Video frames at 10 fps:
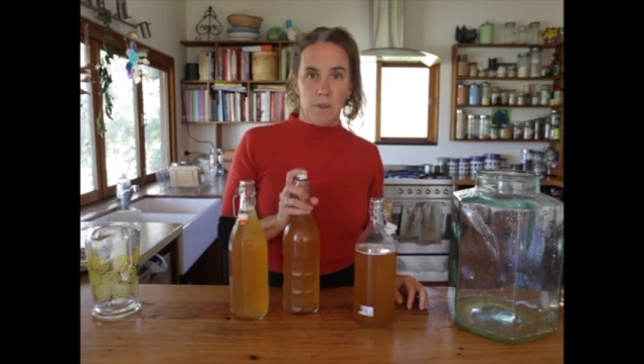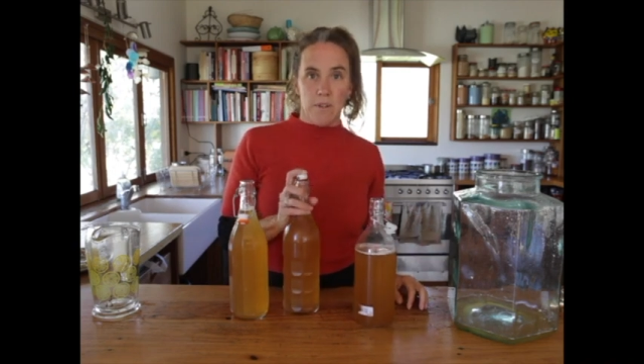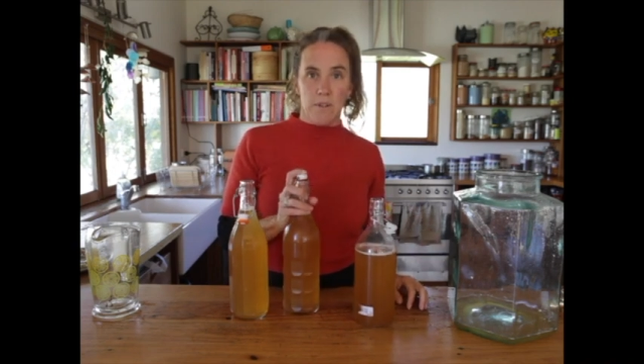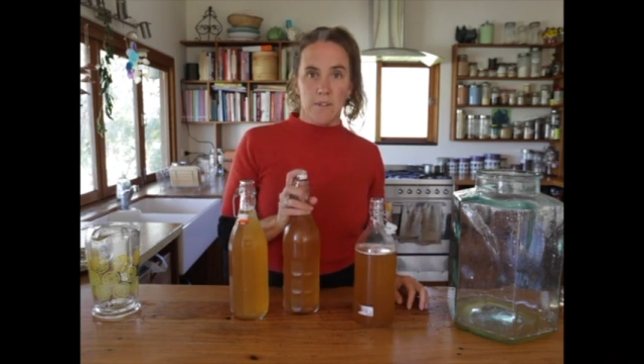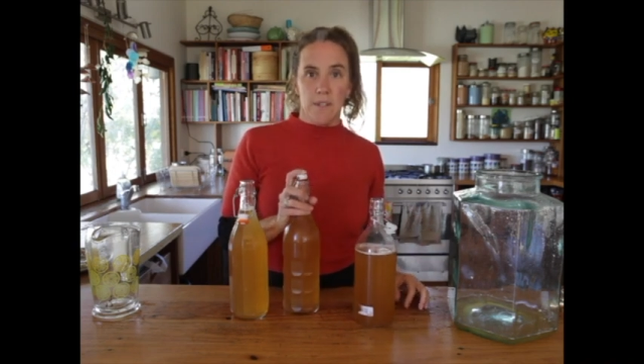
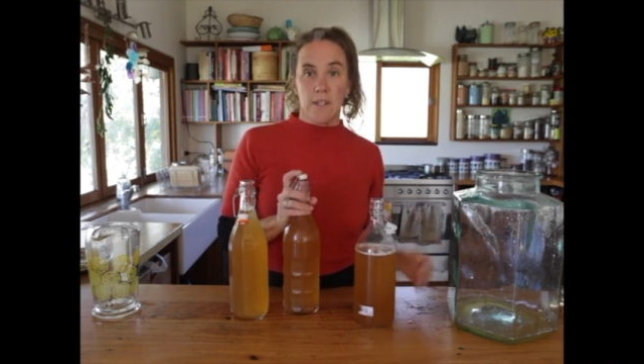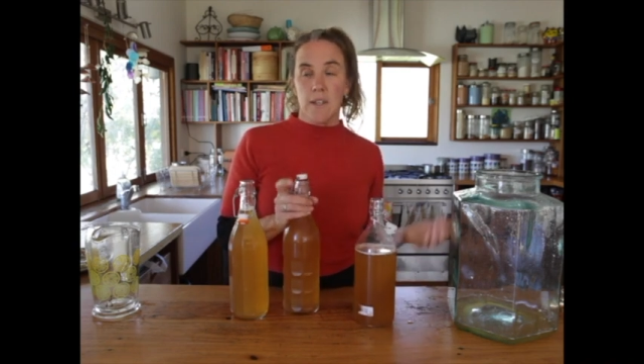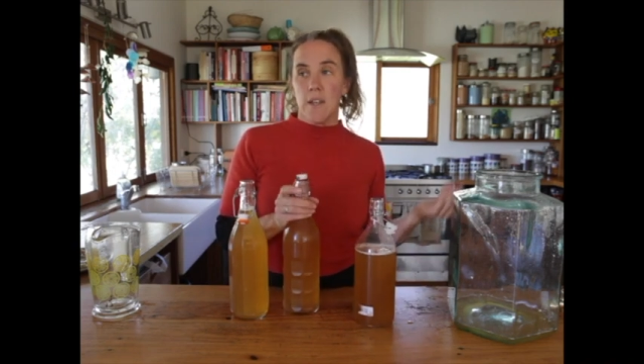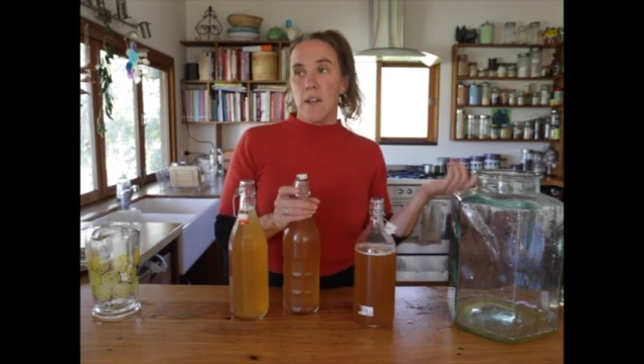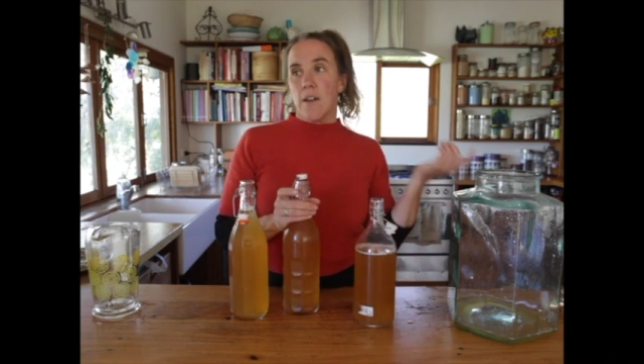been using,
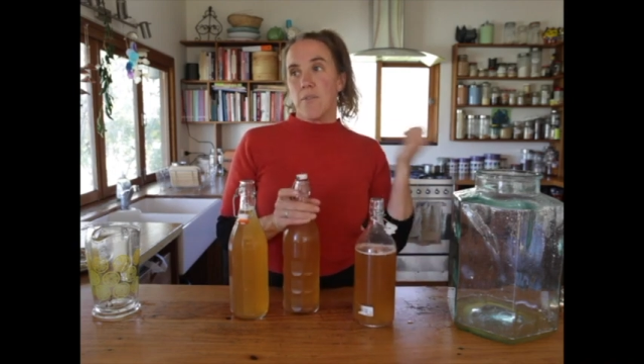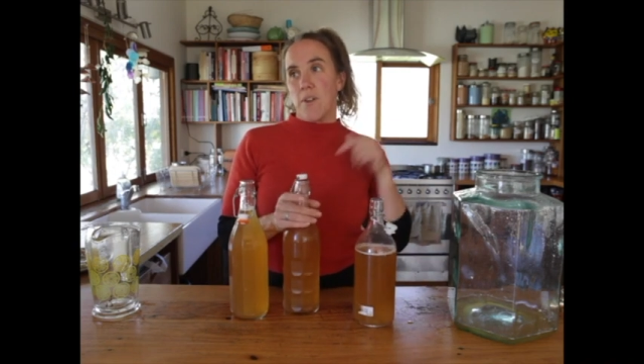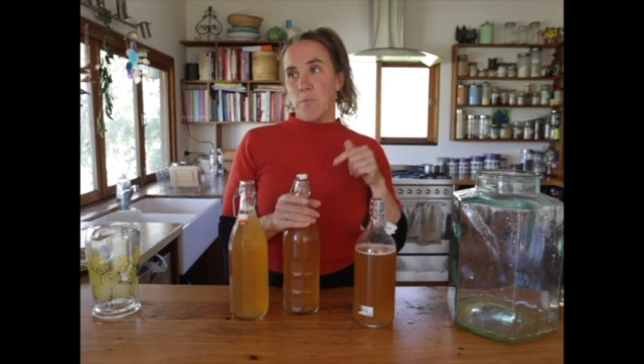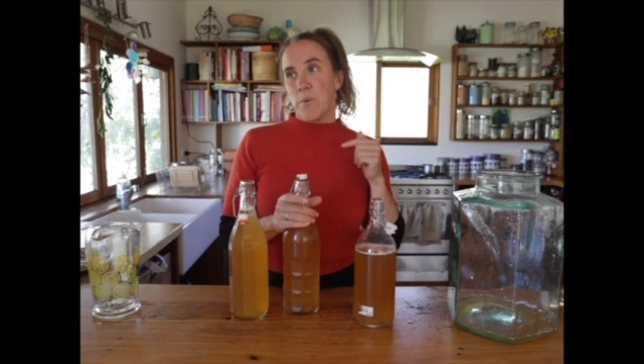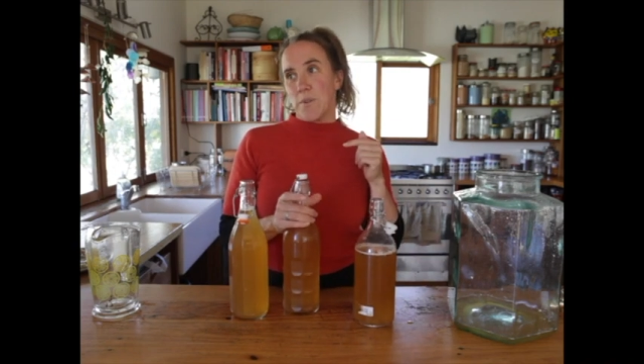a
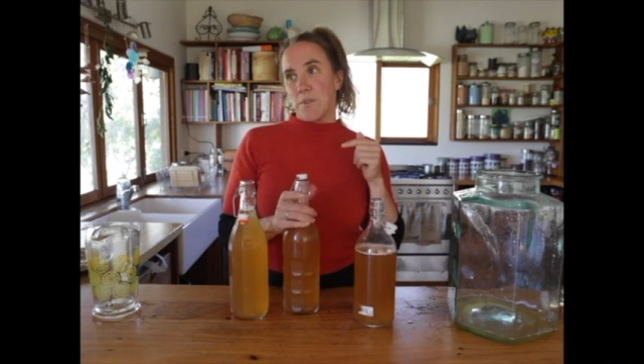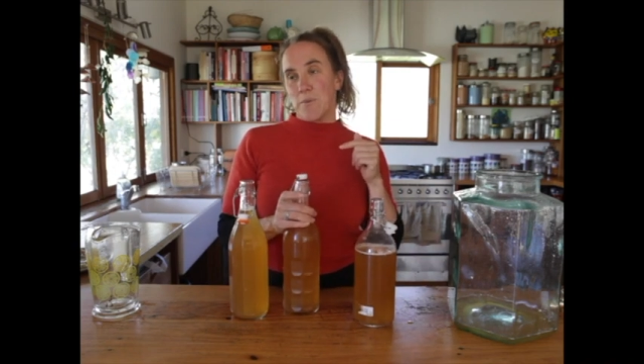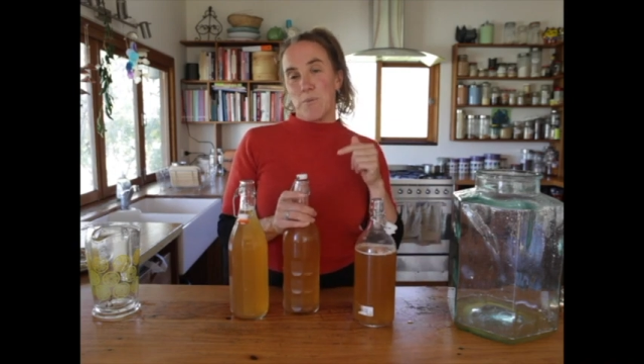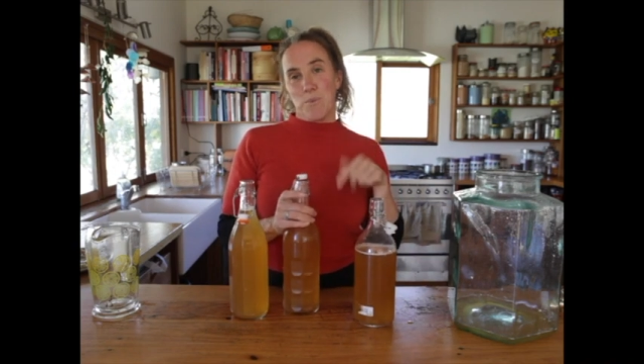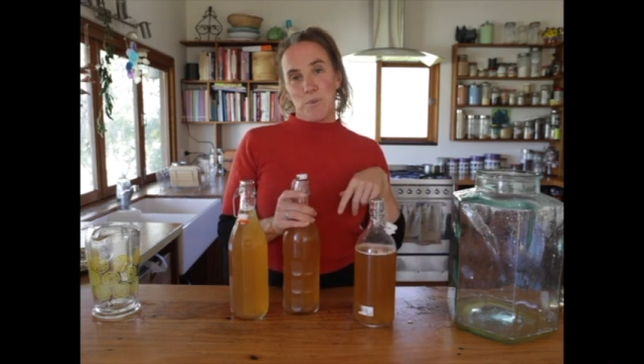friend bought
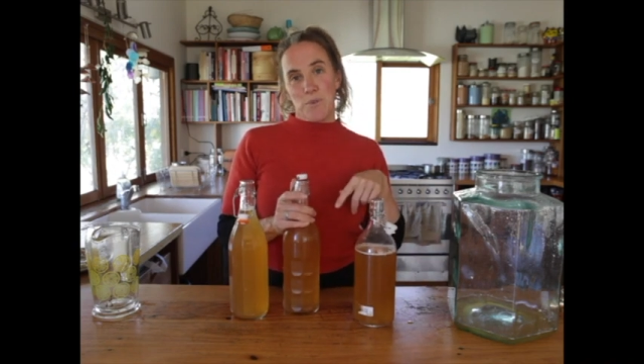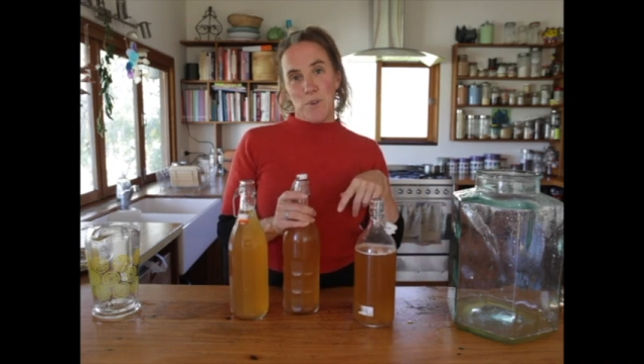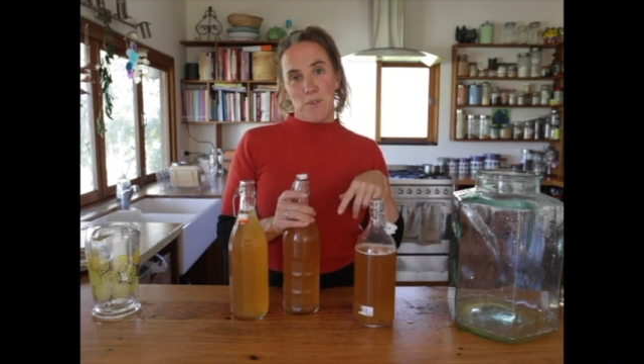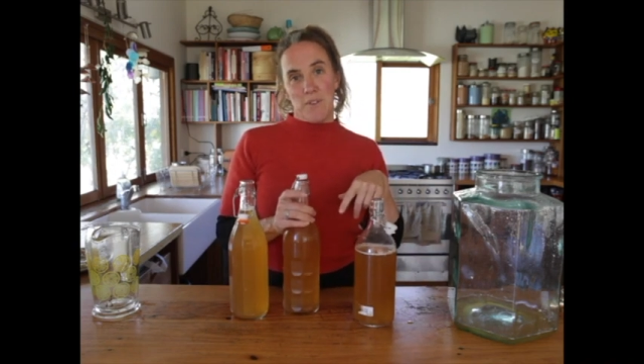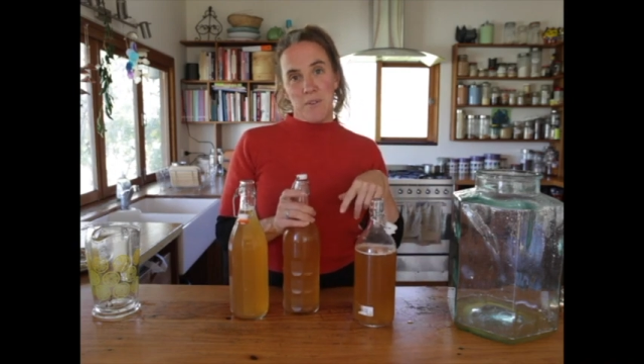some
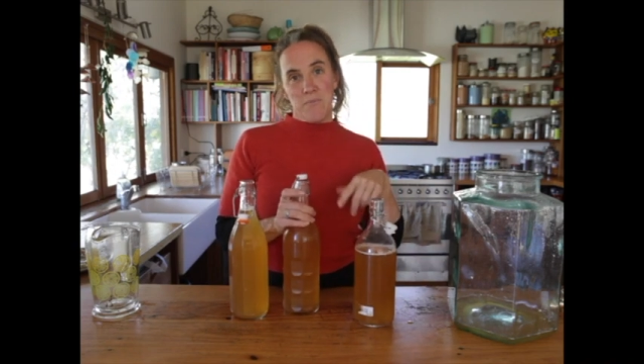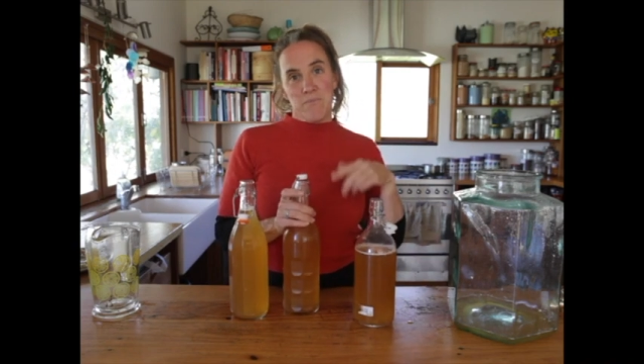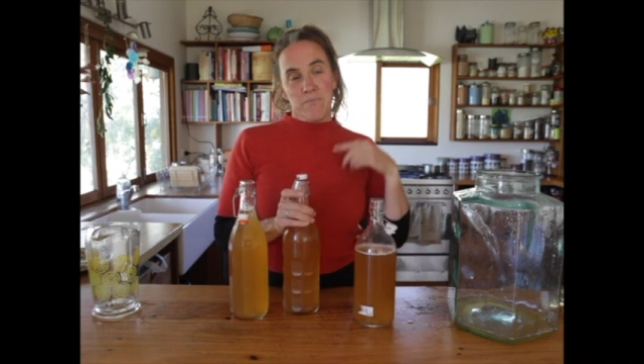kombucha over,